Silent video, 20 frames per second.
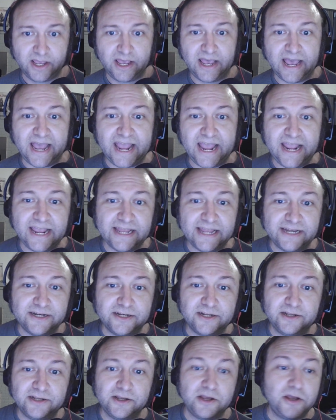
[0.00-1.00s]

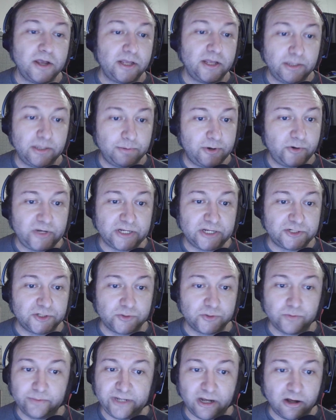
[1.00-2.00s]
And the protesters
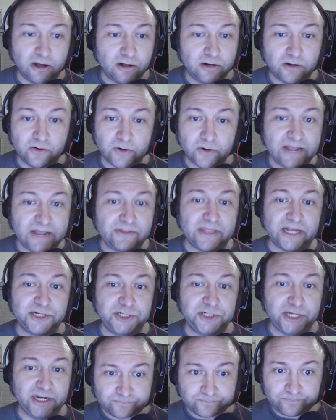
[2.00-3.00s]
will be all around that
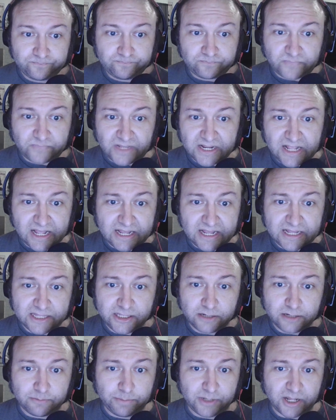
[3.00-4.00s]
shit. Uh,
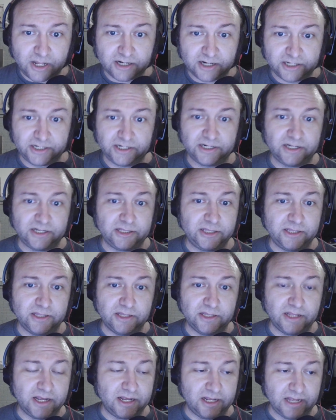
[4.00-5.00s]
they'll block
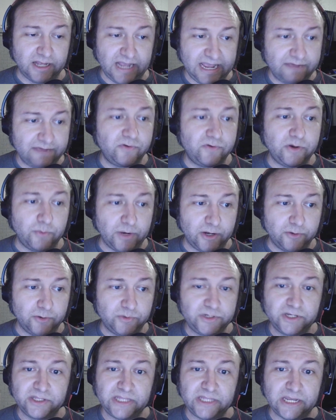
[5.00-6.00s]
uh, every road.
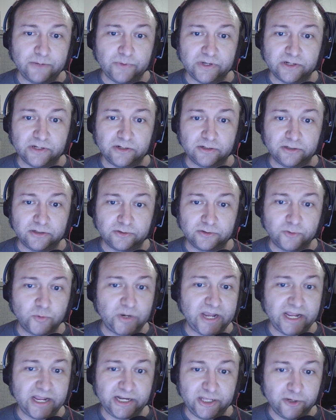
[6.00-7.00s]
They will
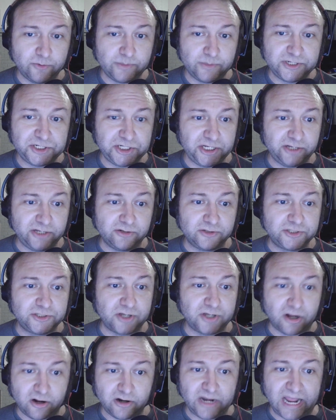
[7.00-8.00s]
create human shields
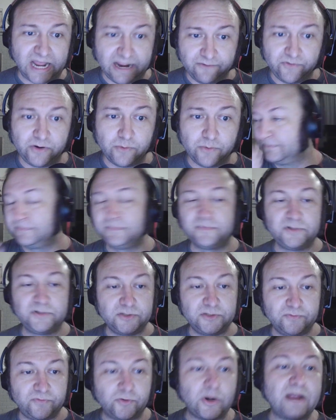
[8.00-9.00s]
on every road
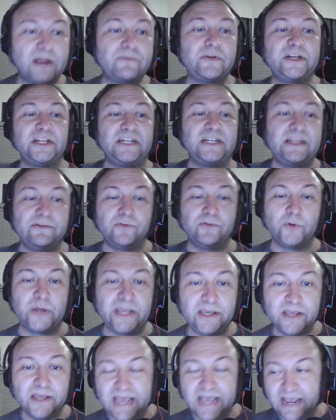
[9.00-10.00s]
for every delivery.
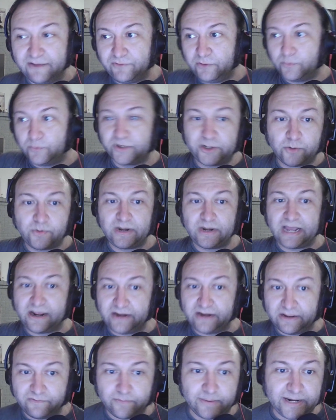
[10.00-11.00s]
Everyone going out,
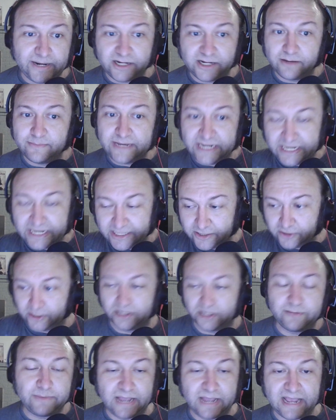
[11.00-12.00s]
everybody coming in, they're
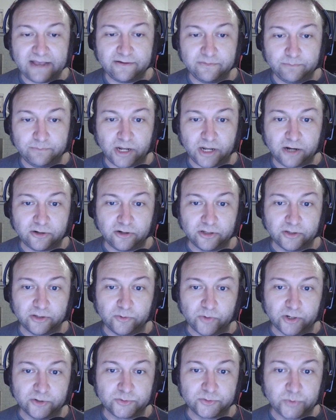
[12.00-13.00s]
going to block all the
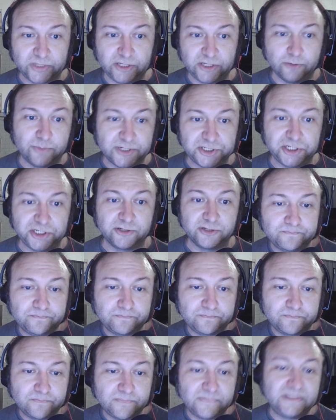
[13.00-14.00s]
roads with human shields.
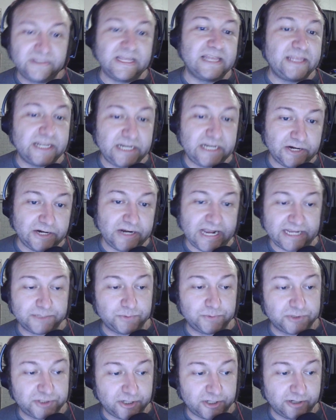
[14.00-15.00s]
Then the tear gas
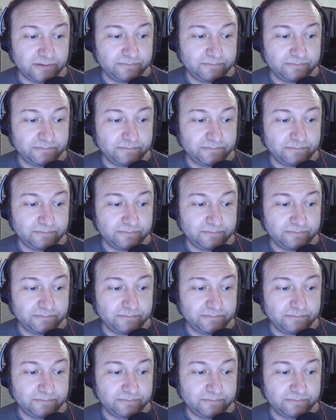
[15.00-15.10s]
will start.